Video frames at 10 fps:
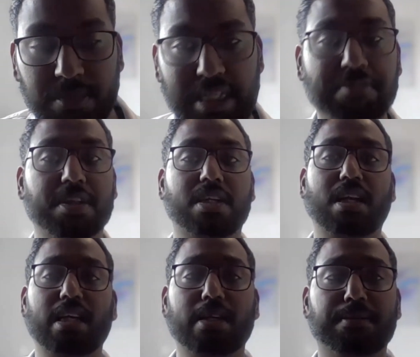
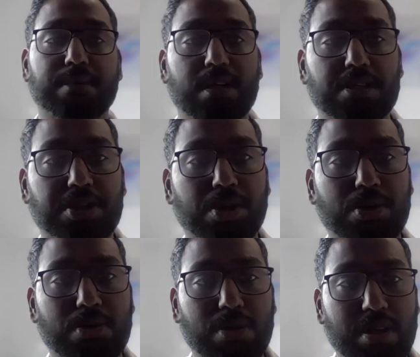Definitely.
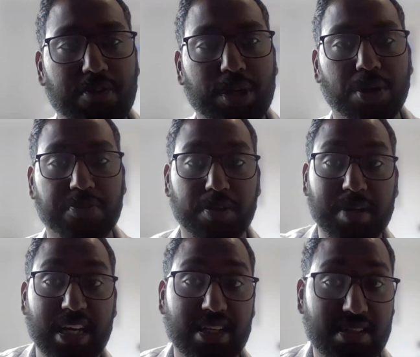So if we go from
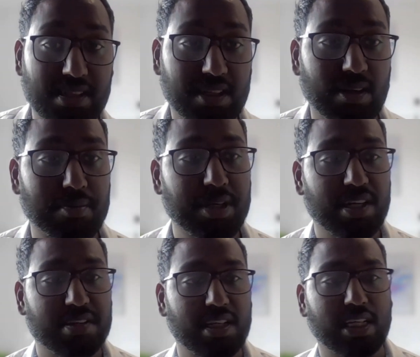here to the Caribbean,
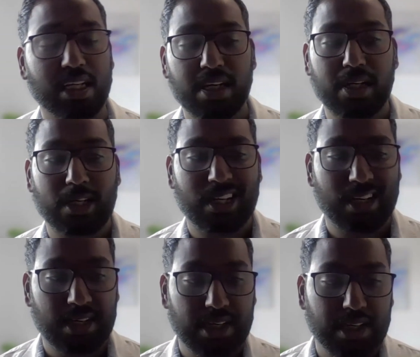I think
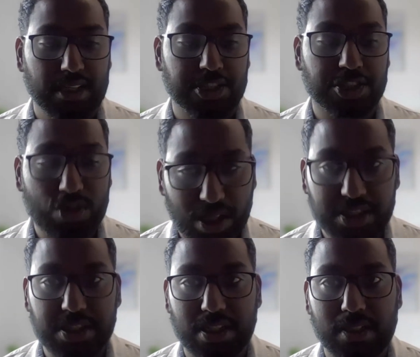the
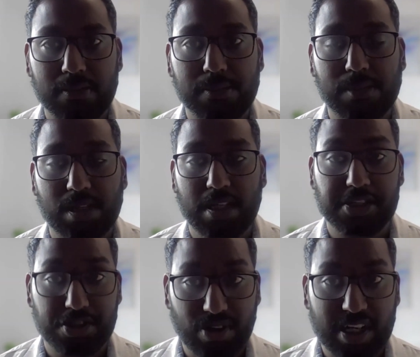structure
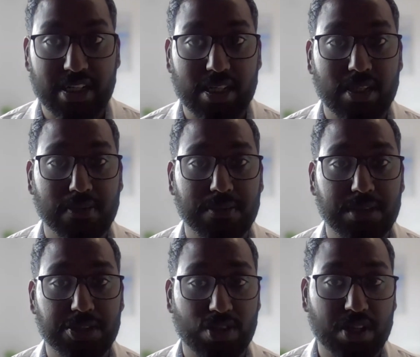is great.
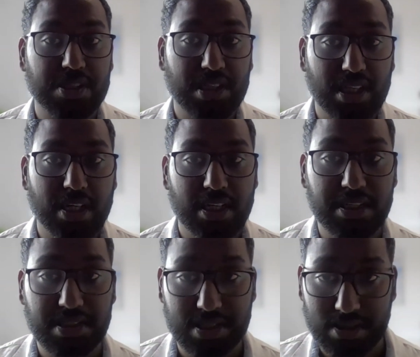The structure here
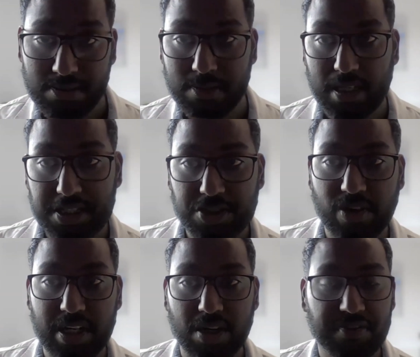is
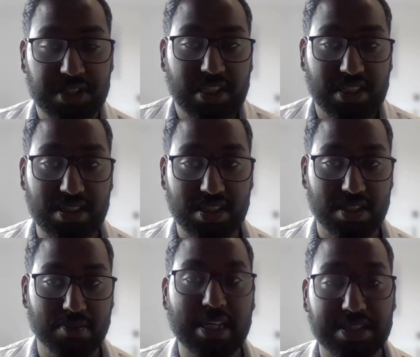great. Obviously, the
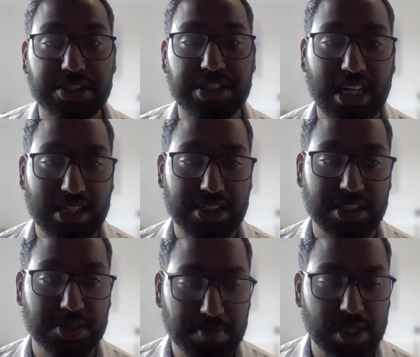system has its
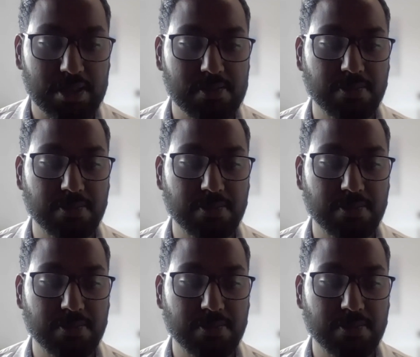challenges, but